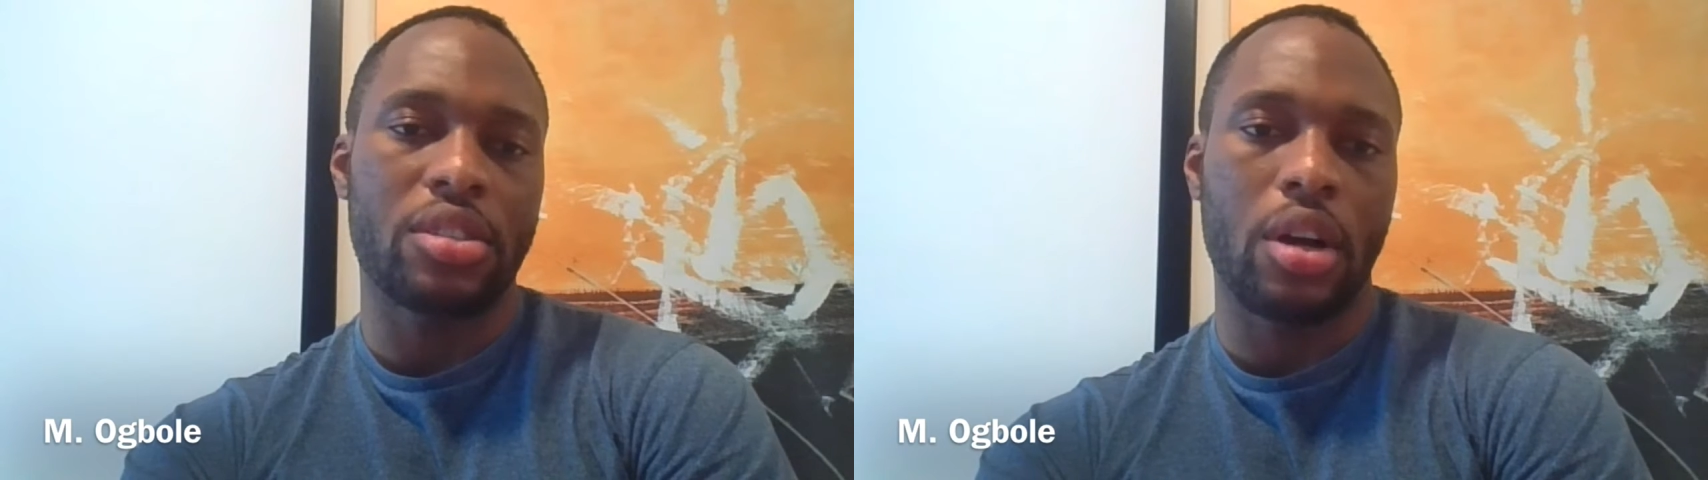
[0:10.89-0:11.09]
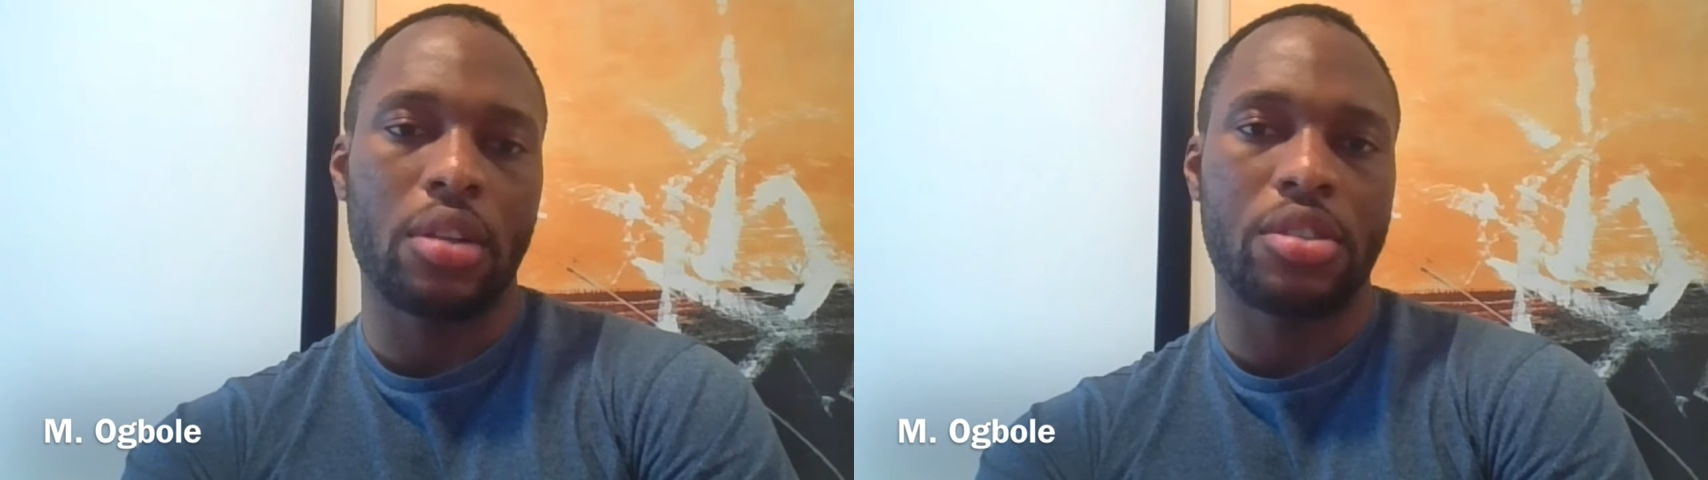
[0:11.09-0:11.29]

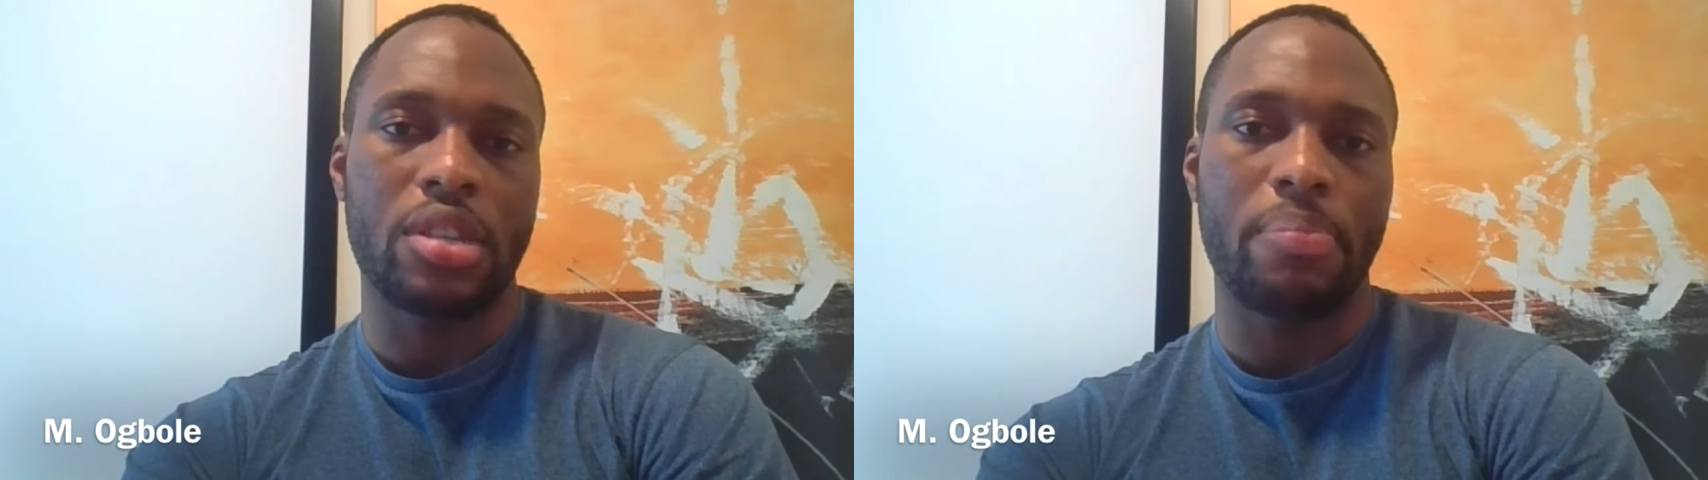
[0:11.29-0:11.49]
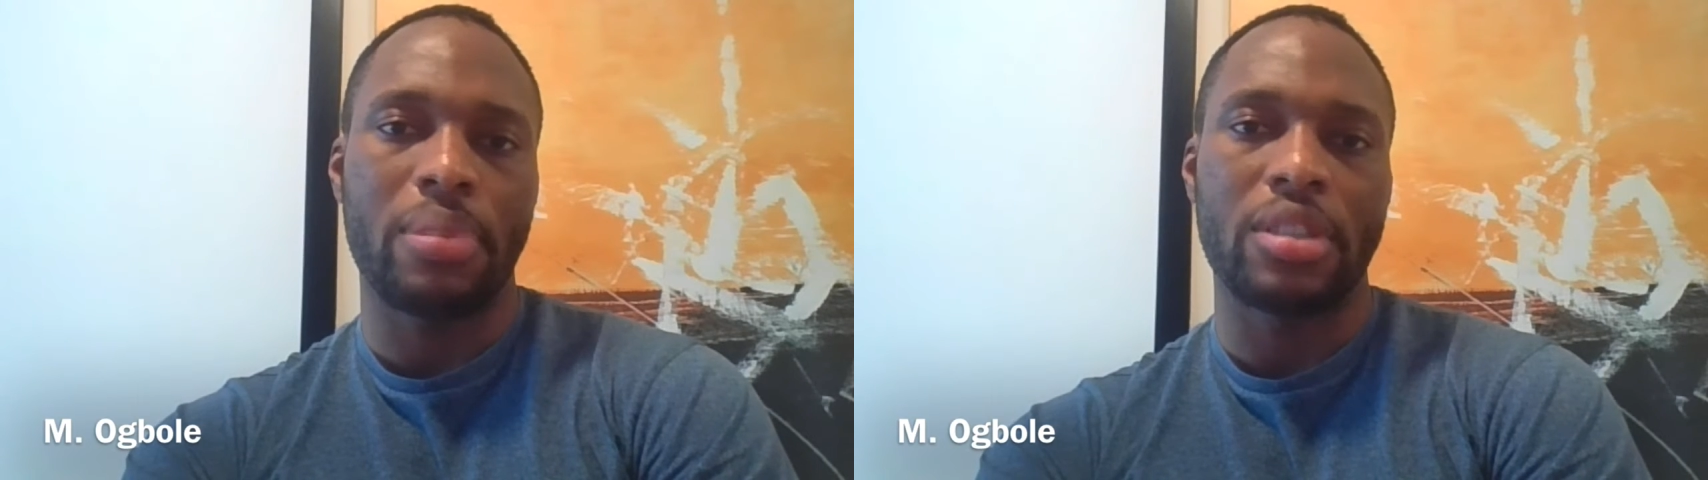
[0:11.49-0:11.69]

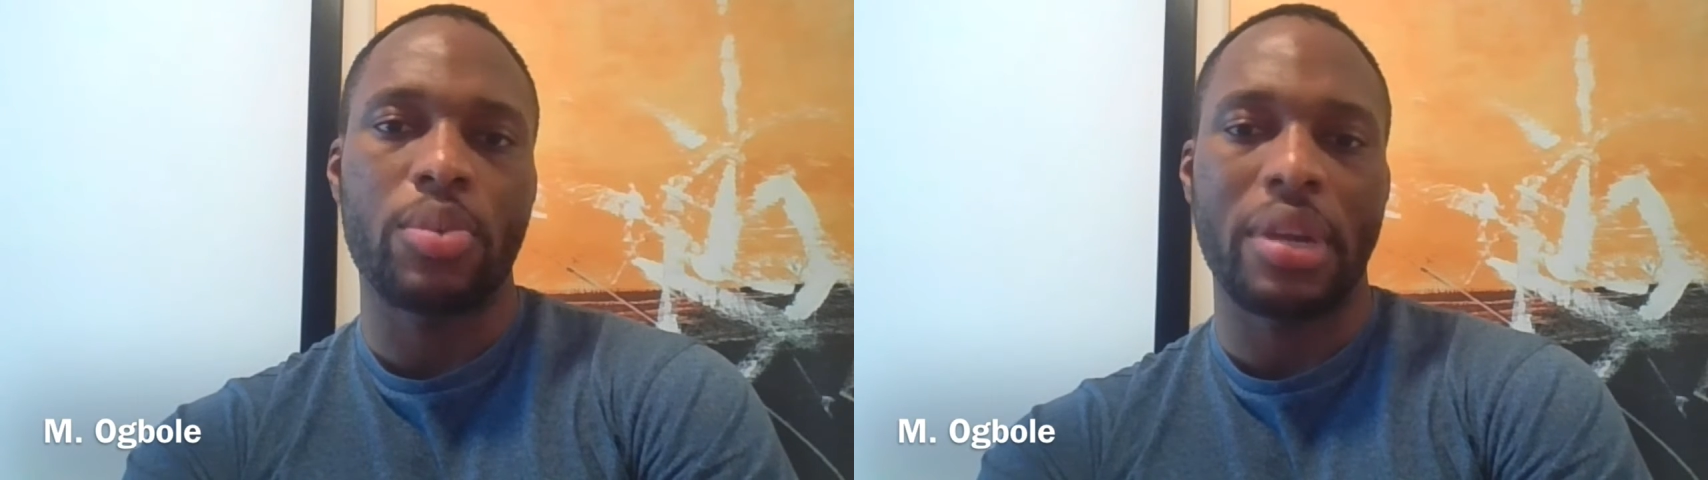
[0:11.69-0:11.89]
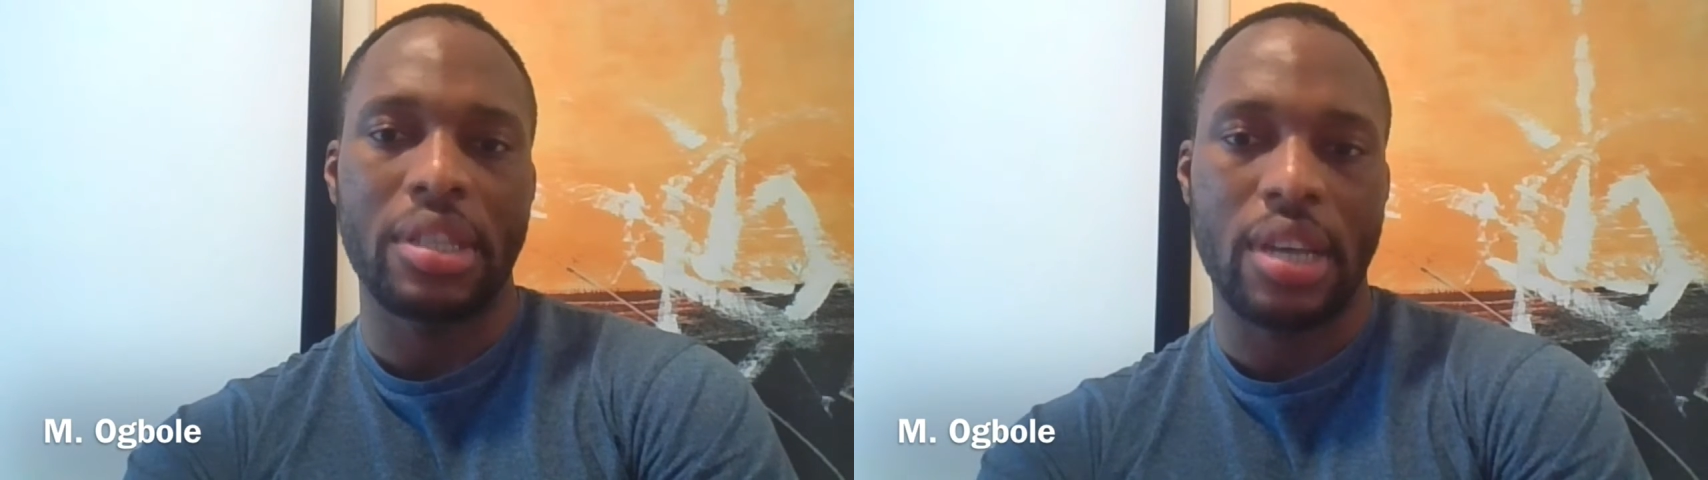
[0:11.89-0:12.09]
scholarship in
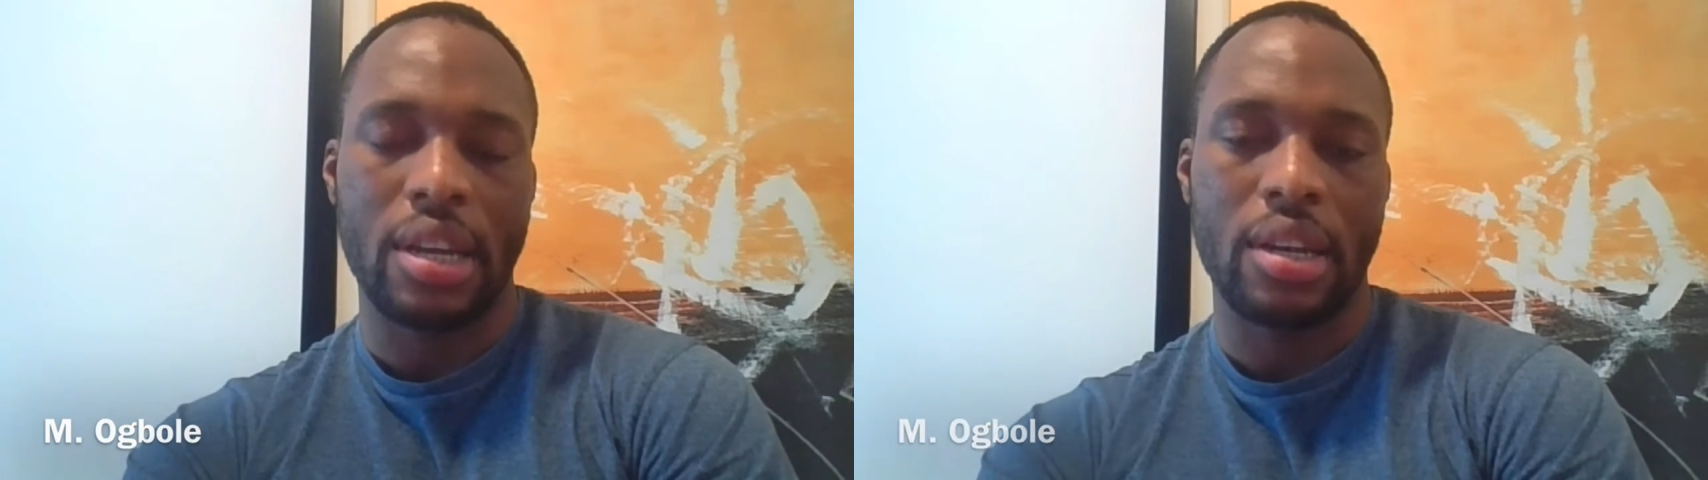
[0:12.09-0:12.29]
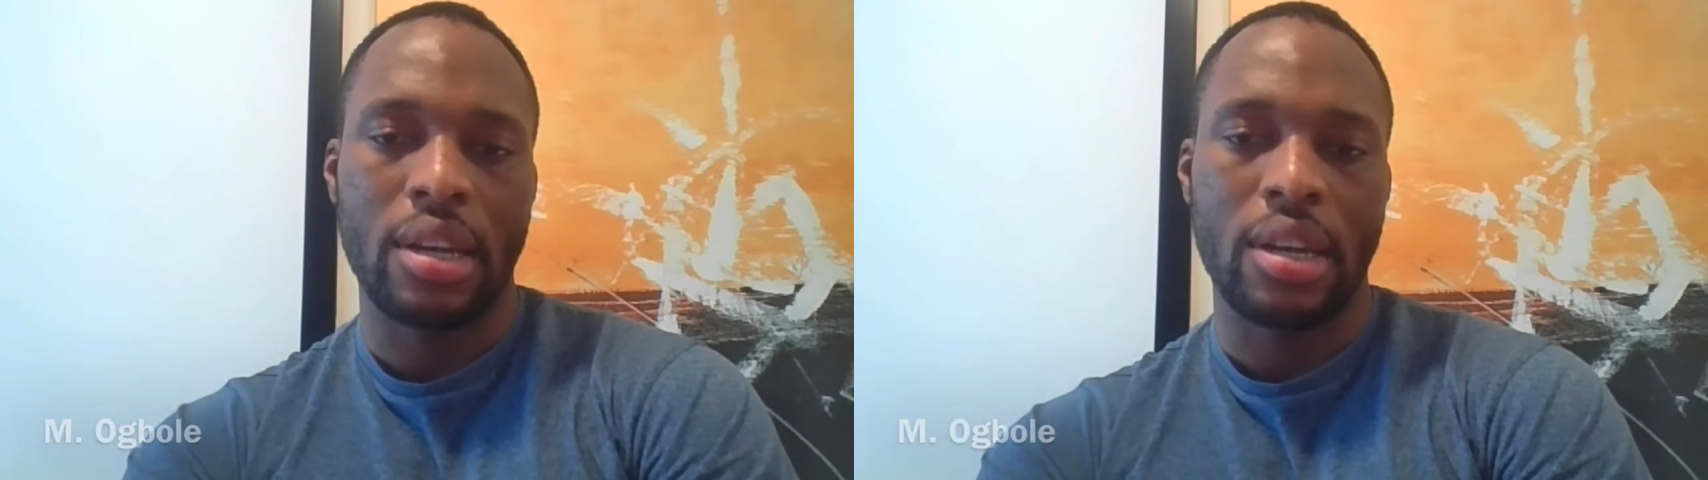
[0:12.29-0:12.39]
2010.